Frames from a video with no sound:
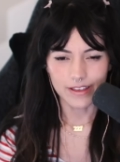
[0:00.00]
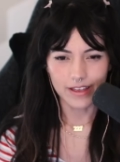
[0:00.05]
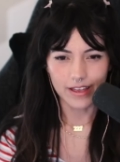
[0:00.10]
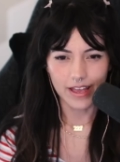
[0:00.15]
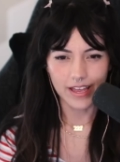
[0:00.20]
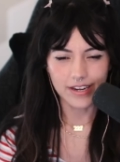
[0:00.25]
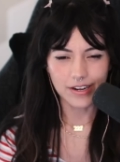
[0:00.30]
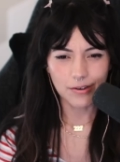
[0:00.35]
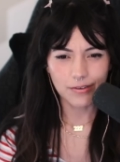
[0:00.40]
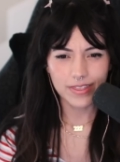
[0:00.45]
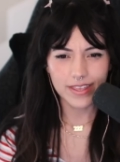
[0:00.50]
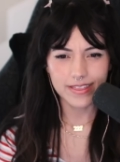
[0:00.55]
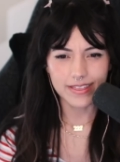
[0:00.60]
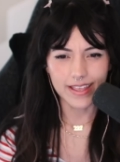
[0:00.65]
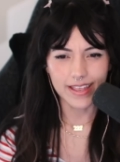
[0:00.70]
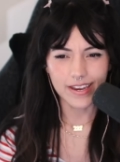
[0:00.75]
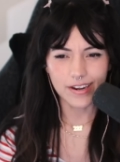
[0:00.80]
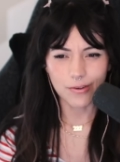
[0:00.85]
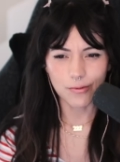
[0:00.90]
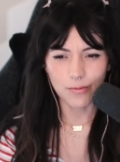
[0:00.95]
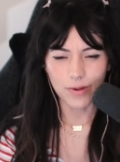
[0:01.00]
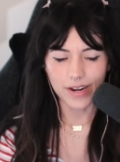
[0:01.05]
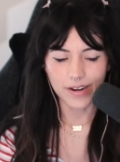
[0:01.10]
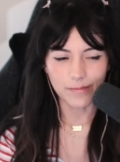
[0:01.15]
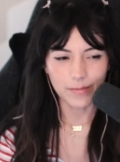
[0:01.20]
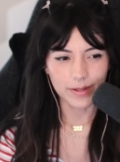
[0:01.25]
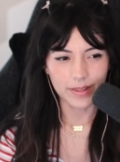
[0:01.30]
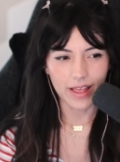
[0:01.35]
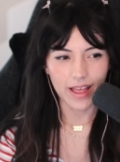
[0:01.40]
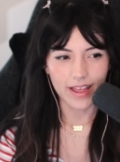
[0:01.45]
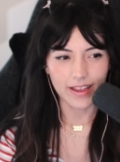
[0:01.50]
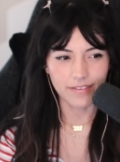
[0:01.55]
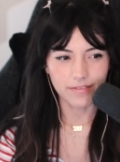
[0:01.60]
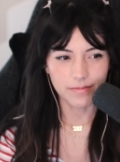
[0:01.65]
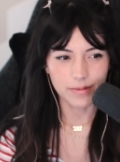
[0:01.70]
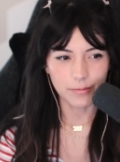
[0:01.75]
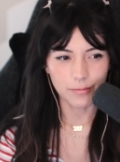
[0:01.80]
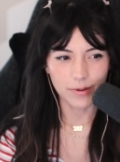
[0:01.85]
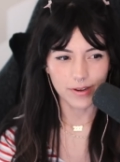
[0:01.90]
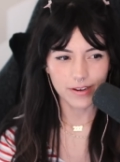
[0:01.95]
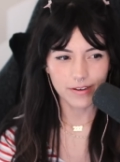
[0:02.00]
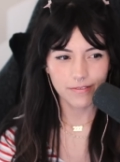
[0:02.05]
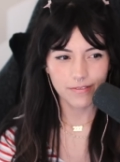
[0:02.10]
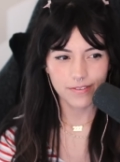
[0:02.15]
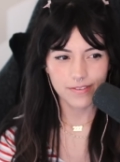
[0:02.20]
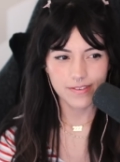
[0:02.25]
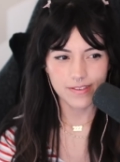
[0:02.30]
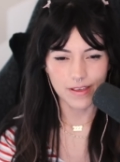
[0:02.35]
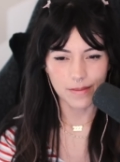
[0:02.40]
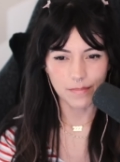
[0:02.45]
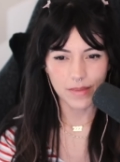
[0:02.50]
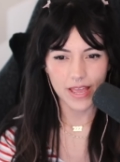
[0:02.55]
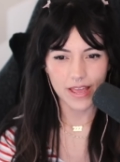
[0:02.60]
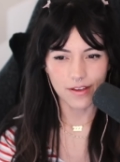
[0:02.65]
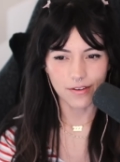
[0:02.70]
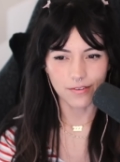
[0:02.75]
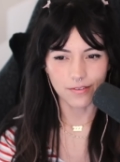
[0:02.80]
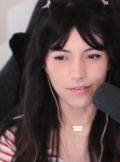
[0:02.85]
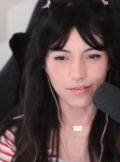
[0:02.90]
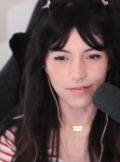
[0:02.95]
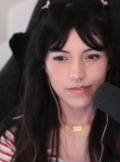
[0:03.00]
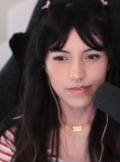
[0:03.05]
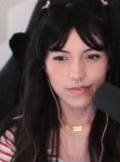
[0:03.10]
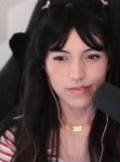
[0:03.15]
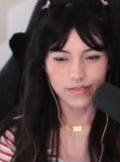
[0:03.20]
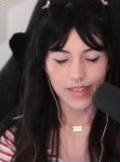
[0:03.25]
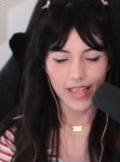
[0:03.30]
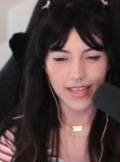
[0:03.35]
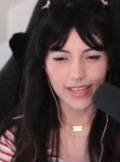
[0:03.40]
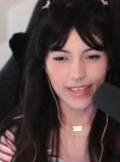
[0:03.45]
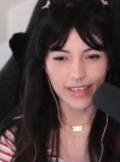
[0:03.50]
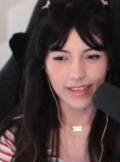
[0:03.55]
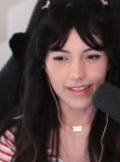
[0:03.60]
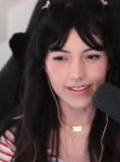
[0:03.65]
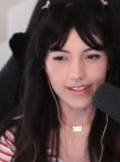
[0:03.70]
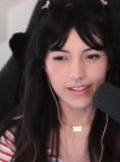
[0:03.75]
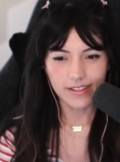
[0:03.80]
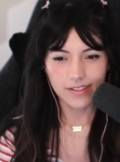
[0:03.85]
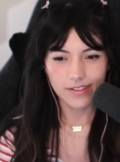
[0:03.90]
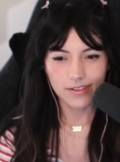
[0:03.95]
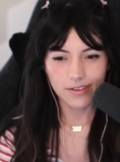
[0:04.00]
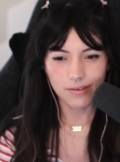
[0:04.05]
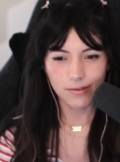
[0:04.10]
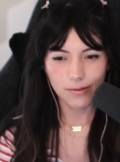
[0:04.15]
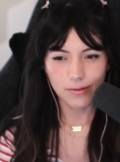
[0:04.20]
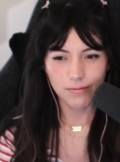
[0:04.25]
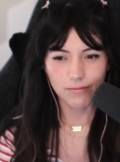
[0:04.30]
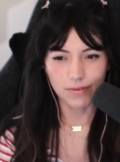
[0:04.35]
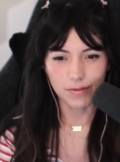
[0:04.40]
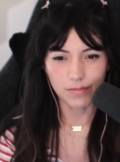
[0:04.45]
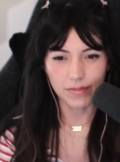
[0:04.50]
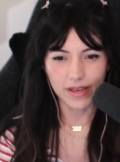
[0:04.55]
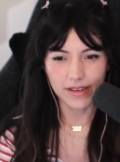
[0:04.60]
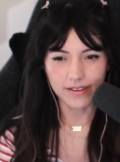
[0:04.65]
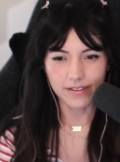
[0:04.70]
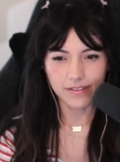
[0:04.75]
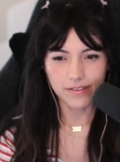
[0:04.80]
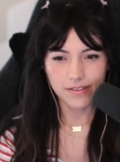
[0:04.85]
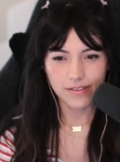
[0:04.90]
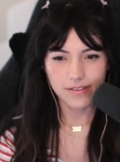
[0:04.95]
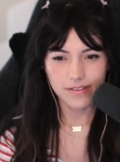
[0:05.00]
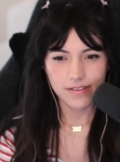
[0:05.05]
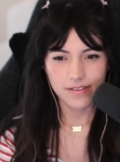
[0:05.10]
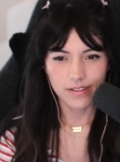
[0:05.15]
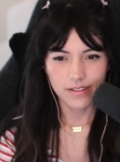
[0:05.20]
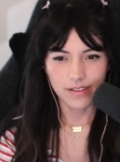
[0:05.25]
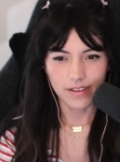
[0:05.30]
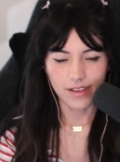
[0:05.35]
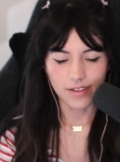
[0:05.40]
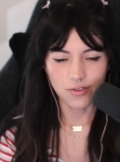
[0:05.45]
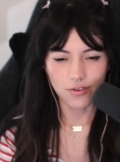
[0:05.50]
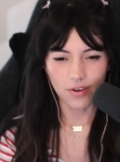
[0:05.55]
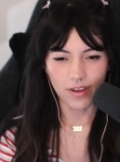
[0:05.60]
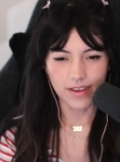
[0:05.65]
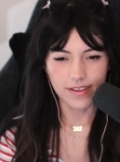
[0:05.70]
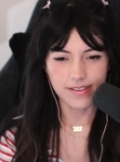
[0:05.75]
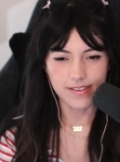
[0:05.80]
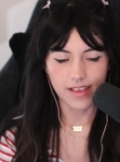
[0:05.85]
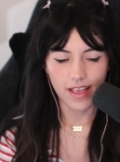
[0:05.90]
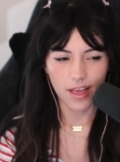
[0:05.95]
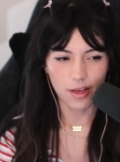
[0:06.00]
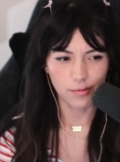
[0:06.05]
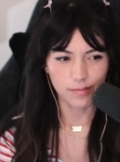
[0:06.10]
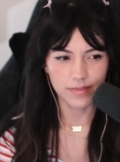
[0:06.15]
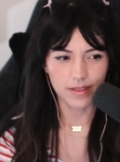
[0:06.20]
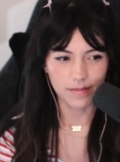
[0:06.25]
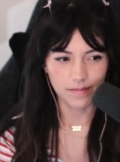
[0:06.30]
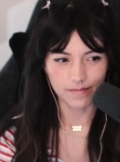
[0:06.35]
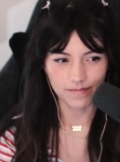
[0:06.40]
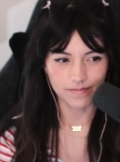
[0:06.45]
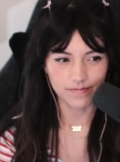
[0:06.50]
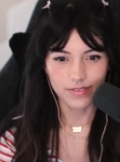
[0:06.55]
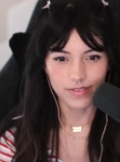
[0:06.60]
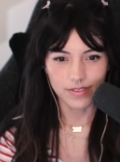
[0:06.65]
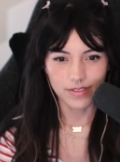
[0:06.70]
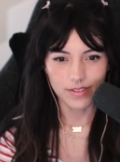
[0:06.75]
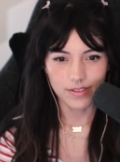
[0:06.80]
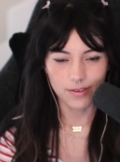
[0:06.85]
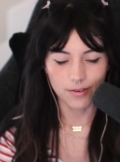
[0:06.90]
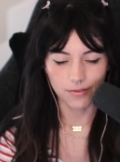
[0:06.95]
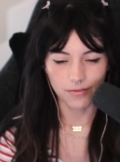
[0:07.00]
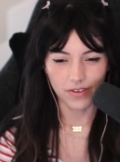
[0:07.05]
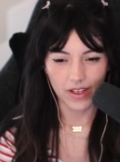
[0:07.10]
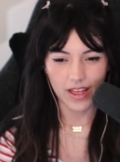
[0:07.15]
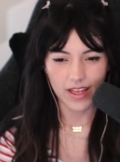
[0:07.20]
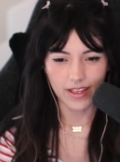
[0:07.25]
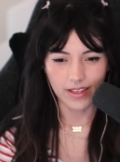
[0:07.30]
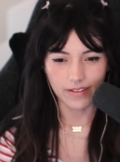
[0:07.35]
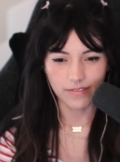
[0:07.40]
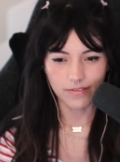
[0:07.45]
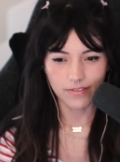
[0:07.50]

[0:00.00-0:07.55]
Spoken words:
I know that they don't want him alive, but what if somehow that alien dude rebels and tries to help them survive?